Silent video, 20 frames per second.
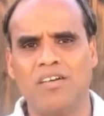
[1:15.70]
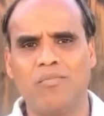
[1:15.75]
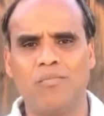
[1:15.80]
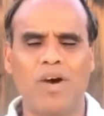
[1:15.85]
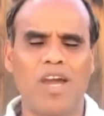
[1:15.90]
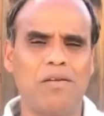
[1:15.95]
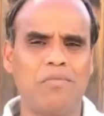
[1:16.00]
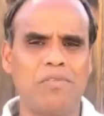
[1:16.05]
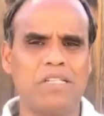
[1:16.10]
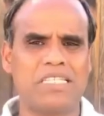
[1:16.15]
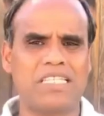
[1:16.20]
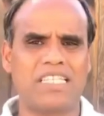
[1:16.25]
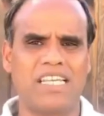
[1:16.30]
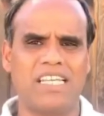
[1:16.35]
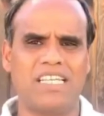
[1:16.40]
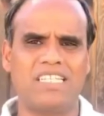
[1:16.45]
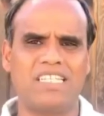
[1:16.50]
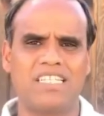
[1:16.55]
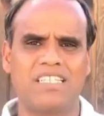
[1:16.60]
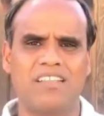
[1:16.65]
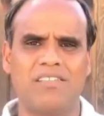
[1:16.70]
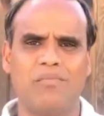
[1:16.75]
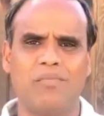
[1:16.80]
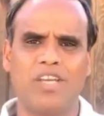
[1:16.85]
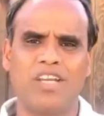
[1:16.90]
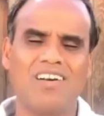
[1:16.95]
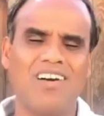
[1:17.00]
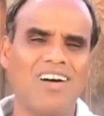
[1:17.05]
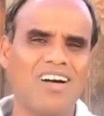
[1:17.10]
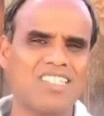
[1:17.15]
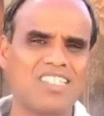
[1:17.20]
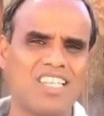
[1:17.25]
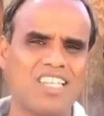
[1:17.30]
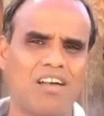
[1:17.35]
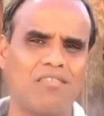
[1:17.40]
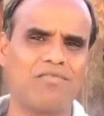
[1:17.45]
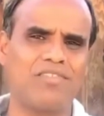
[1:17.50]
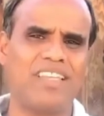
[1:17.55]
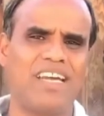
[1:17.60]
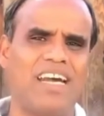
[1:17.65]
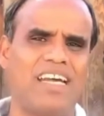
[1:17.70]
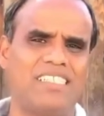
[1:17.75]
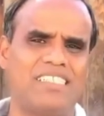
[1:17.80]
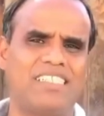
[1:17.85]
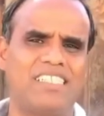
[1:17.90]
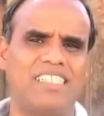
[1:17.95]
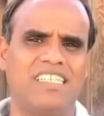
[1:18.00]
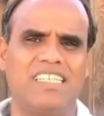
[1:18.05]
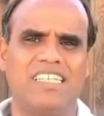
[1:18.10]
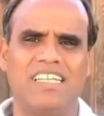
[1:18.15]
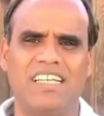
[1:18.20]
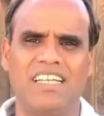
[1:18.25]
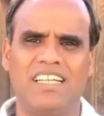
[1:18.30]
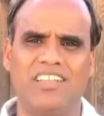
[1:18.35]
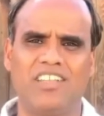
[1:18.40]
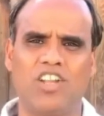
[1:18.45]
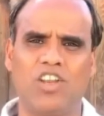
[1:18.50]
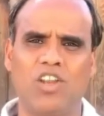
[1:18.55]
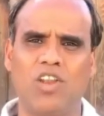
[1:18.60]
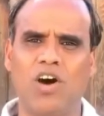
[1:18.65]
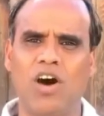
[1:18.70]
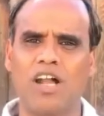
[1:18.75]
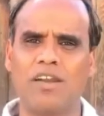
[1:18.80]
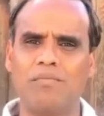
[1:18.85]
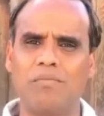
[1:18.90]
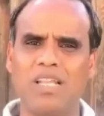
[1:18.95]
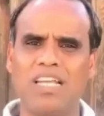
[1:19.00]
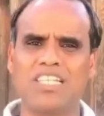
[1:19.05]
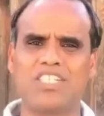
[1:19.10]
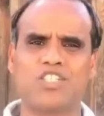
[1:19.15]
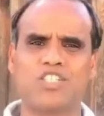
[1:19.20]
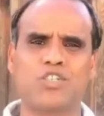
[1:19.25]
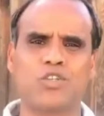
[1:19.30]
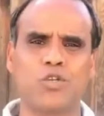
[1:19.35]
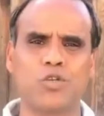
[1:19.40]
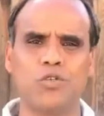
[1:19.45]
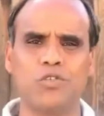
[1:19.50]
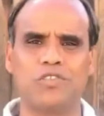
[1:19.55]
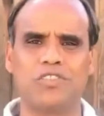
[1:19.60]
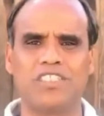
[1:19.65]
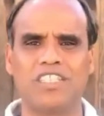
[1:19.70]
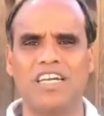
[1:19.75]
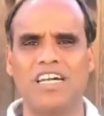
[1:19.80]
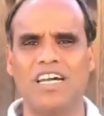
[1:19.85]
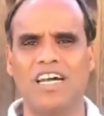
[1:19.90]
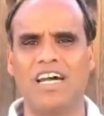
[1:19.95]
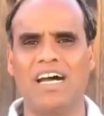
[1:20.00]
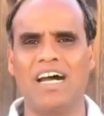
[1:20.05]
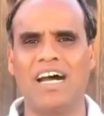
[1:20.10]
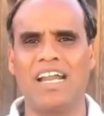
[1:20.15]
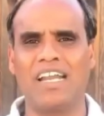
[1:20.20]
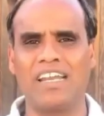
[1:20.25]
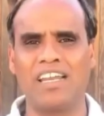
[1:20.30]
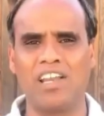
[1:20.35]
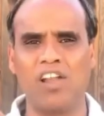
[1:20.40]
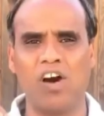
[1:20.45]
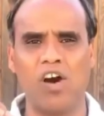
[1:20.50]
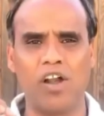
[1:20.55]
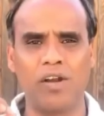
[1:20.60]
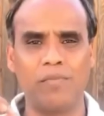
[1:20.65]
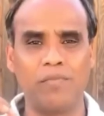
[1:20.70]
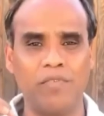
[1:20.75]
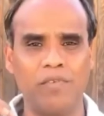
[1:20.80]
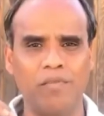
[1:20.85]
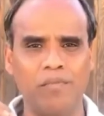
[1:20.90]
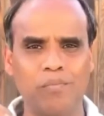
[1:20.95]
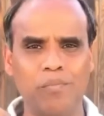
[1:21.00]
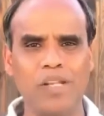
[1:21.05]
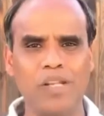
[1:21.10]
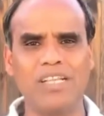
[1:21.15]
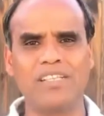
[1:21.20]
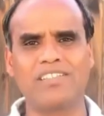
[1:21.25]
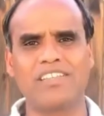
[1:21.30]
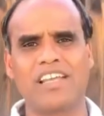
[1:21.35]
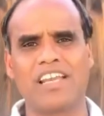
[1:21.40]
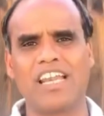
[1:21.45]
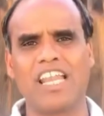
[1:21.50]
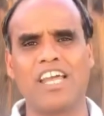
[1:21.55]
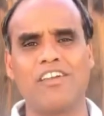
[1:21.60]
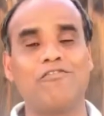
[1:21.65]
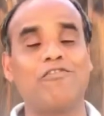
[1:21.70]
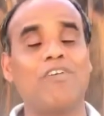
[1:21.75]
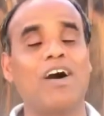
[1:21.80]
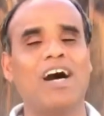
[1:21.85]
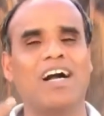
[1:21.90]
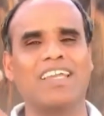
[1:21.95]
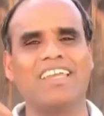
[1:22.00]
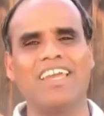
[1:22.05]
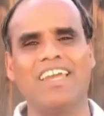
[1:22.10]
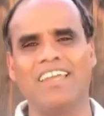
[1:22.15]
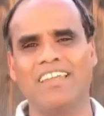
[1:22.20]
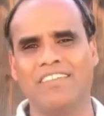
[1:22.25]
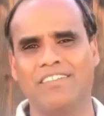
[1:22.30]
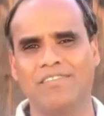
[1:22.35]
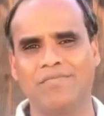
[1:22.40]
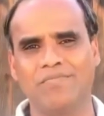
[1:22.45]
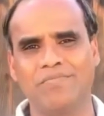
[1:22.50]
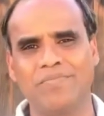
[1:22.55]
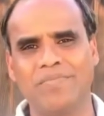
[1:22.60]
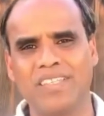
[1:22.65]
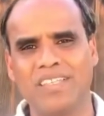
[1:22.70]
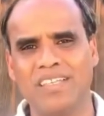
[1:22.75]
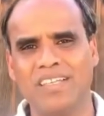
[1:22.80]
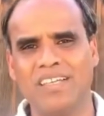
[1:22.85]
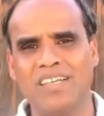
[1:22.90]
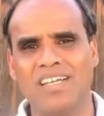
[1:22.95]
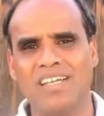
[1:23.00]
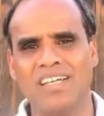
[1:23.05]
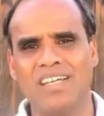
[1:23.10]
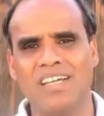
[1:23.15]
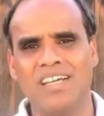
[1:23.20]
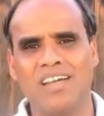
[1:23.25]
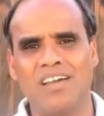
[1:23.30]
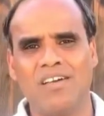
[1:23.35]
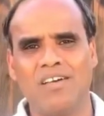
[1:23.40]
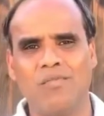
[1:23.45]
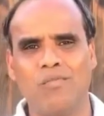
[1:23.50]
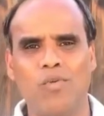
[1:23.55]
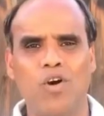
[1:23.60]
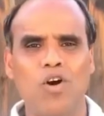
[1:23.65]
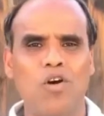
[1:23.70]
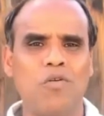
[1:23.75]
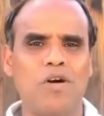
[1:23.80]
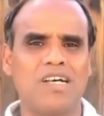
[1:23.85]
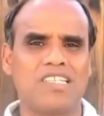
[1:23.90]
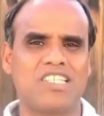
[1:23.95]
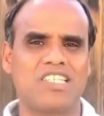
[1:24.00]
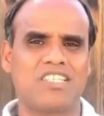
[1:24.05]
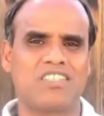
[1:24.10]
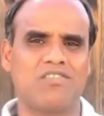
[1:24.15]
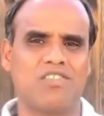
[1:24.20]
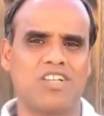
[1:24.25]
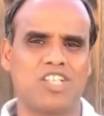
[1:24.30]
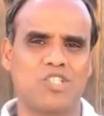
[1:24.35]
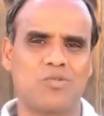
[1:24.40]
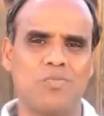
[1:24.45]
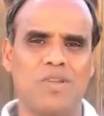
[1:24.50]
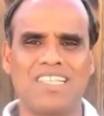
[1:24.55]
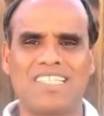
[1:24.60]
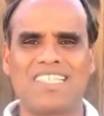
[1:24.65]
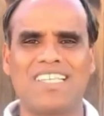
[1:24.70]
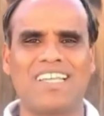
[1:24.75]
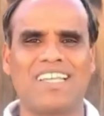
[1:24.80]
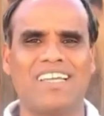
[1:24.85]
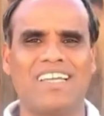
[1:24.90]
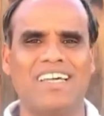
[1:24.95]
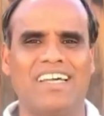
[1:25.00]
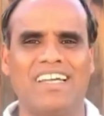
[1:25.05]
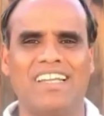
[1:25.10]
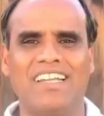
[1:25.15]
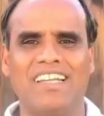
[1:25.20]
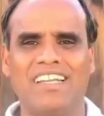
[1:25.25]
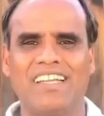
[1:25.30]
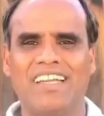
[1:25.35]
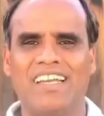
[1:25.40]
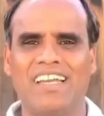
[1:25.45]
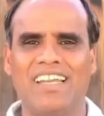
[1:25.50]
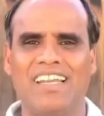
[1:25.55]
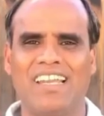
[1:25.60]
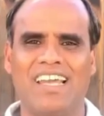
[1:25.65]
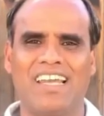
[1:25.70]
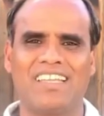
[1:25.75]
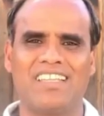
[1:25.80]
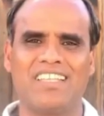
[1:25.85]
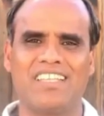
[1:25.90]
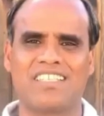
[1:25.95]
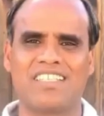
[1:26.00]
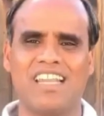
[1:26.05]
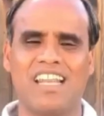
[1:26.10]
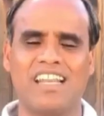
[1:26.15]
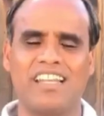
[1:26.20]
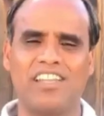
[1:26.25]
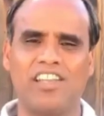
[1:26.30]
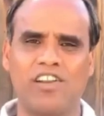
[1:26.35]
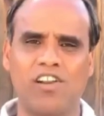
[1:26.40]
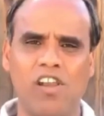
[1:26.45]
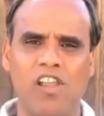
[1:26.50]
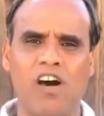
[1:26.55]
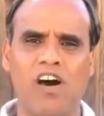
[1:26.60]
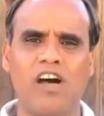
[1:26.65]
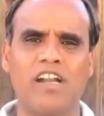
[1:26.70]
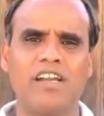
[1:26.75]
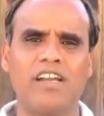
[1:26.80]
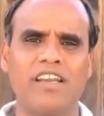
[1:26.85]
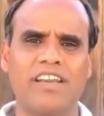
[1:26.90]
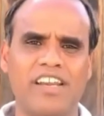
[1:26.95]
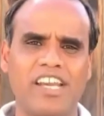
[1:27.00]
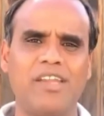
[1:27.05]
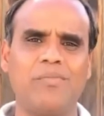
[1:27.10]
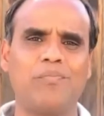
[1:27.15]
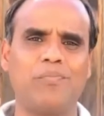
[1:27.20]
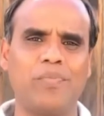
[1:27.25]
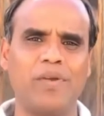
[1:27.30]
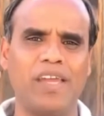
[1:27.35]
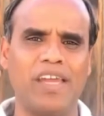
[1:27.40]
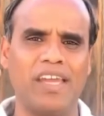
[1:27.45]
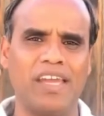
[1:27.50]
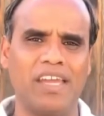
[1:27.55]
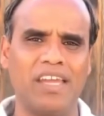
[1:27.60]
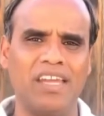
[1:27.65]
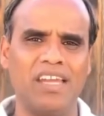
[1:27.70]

Bible says because of that the Lord blessed Ruth and Lord built her life again. Boaz was blessing her like this let the Lord repay